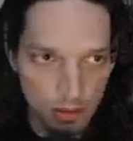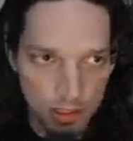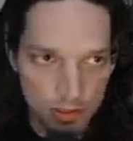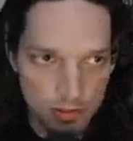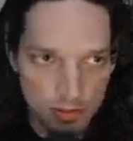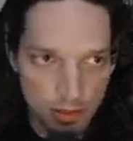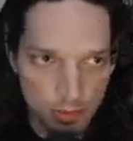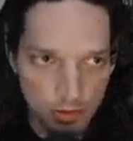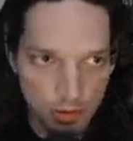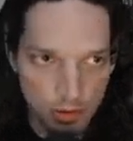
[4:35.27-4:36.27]
Let me just
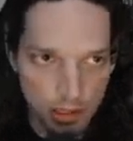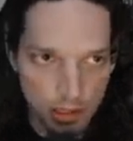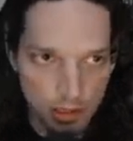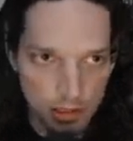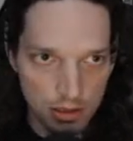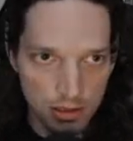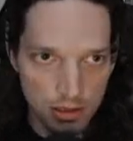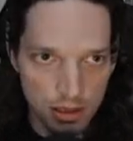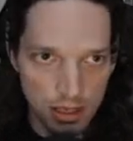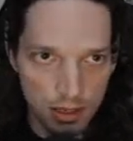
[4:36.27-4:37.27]
stop it real quick,
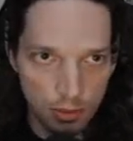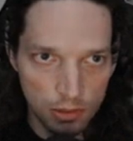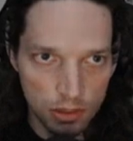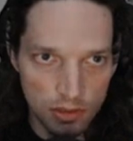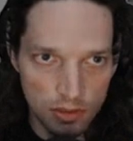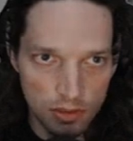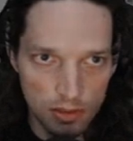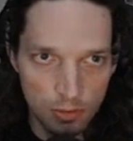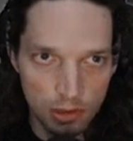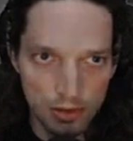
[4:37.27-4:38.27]
and we'll change the
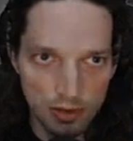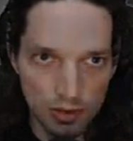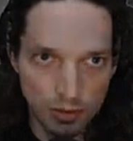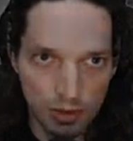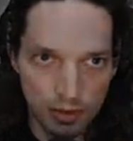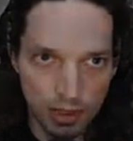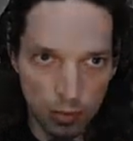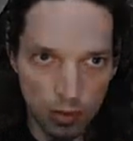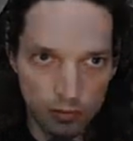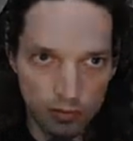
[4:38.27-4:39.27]
tempo to something
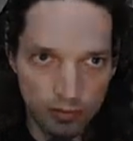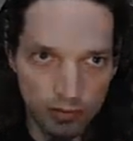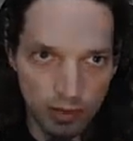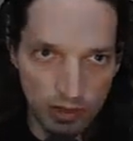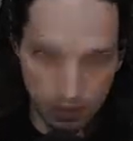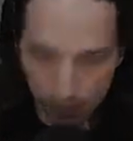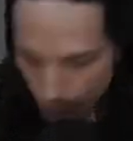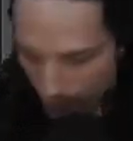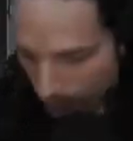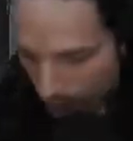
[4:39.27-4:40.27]
like 150
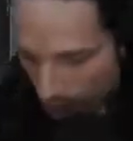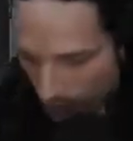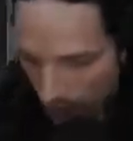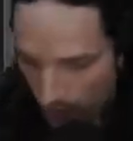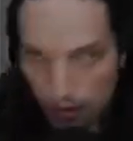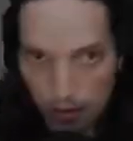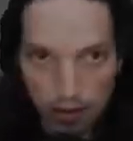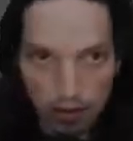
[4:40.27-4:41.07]
beats per minute.